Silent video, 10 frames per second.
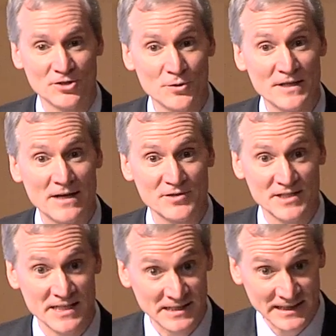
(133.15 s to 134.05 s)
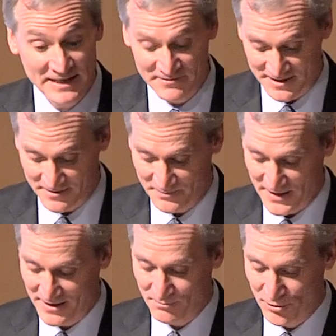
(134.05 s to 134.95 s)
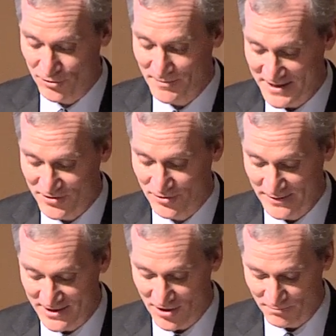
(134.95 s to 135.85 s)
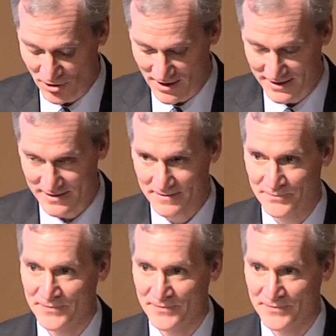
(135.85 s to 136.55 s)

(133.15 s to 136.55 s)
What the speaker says: 2011 Meister Greengard Prize.